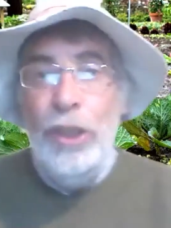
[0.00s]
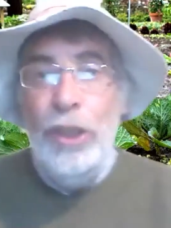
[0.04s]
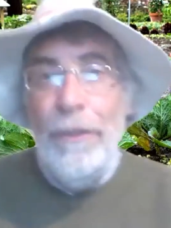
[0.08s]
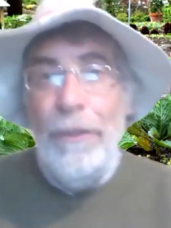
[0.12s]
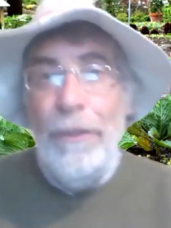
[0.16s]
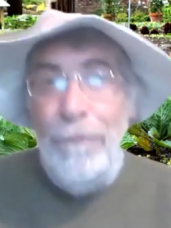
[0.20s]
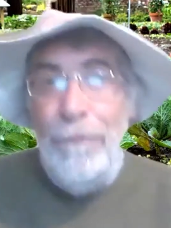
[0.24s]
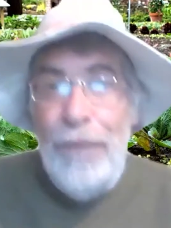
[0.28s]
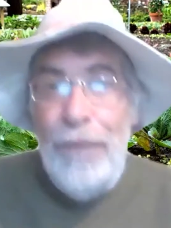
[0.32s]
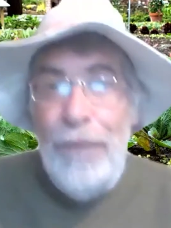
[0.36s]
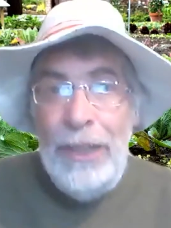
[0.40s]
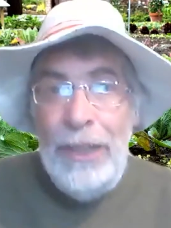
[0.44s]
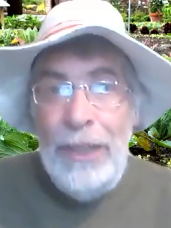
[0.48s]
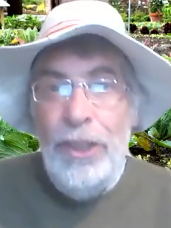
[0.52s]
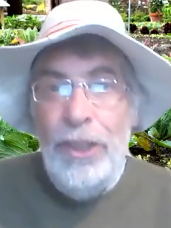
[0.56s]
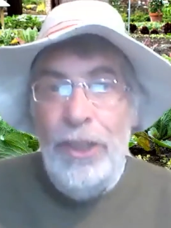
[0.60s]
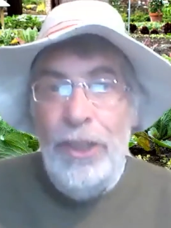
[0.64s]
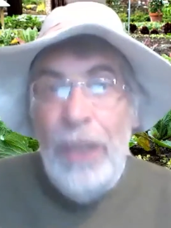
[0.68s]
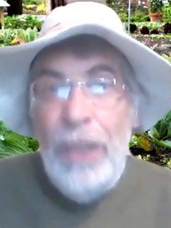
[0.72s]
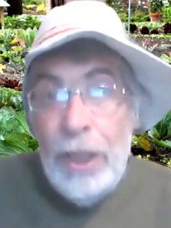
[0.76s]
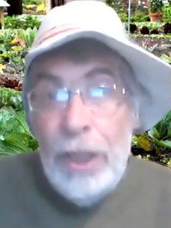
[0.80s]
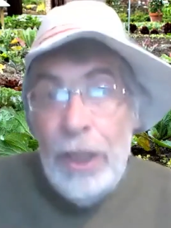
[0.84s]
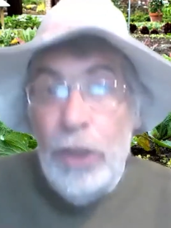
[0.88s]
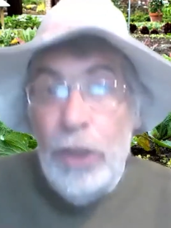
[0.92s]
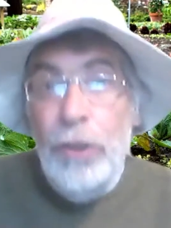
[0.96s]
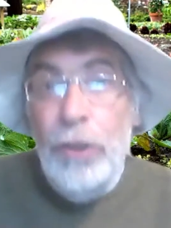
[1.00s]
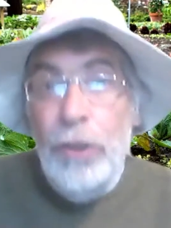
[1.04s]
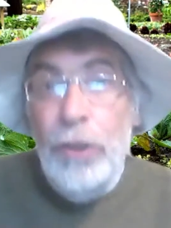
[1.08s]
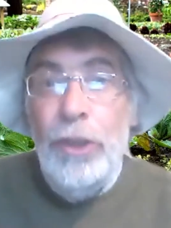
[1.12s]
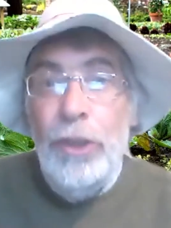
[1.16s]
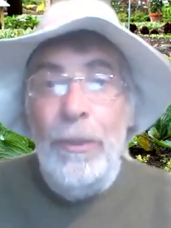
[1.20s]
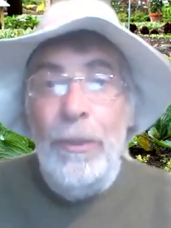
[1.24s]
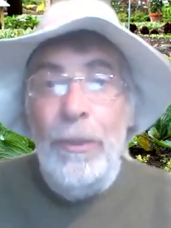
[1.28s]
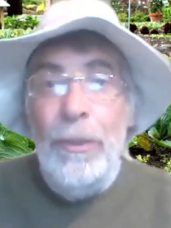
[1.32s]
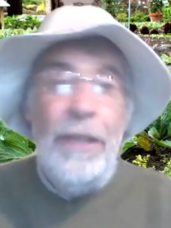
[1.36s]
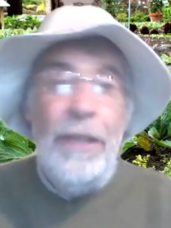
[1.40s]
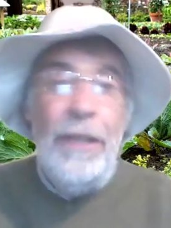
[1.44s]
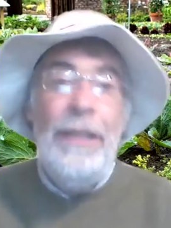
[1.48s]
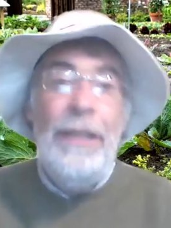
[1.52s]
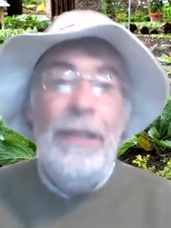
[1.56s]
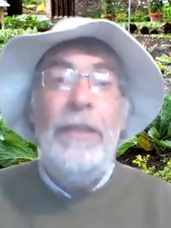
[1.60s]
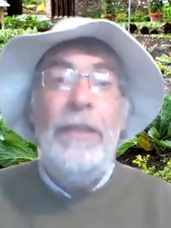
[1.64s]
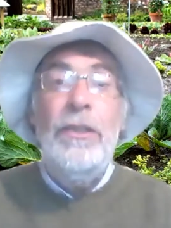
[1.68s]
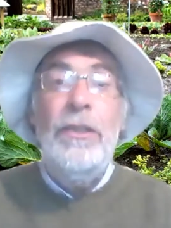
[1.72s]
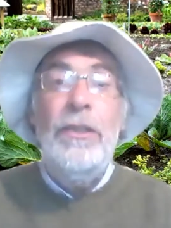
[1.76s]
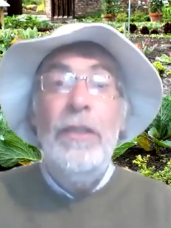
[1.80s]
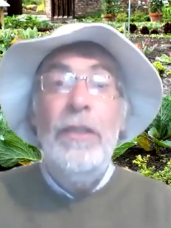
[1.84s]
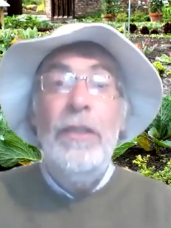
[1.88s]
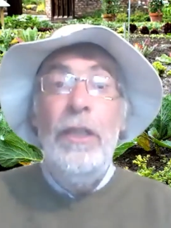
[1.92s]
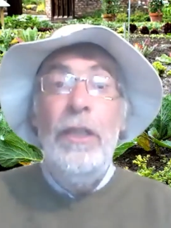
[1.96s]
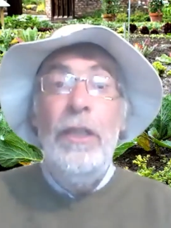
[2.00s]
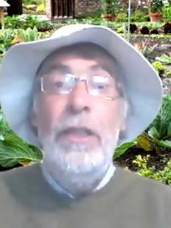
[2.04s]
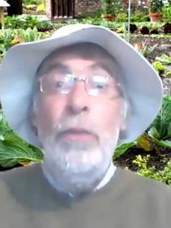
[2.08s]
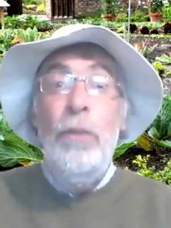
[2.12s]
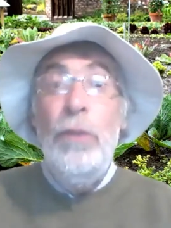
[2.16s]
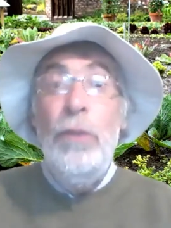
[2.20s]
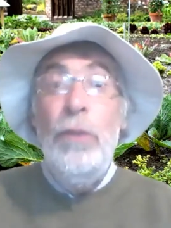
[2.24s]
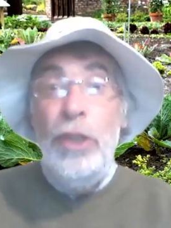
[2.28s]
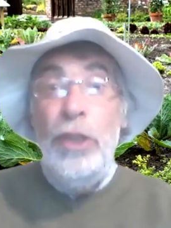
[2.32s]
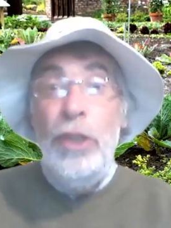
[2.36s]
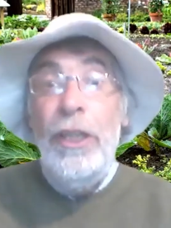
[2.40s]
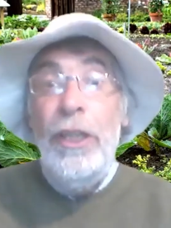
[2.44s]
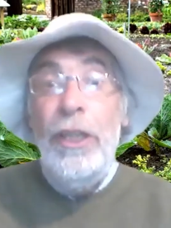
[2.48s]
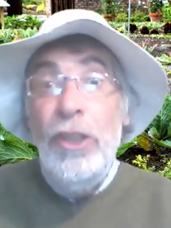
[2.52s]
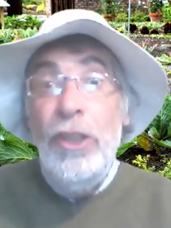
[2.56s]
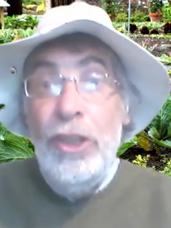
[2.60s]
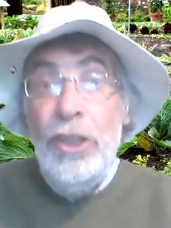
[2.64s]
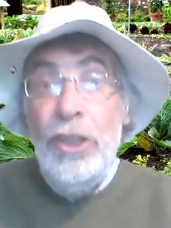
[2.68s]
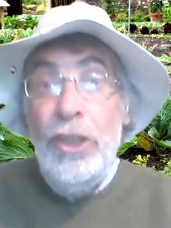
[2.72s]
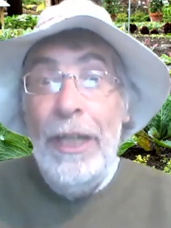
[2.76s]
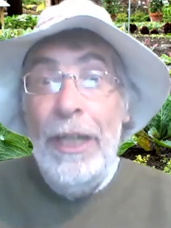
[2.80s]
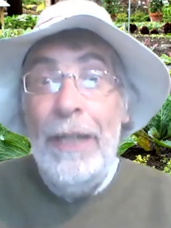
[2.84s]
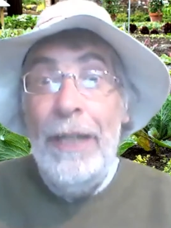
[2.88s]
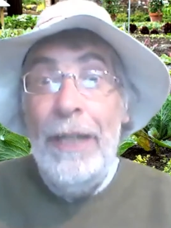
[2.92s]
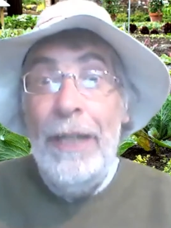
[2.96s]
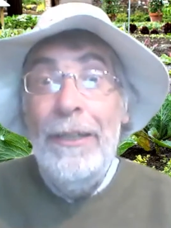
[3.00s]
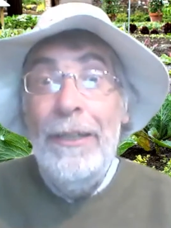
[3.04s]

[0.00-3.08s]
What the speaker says: fresh, good to eat things, which he can share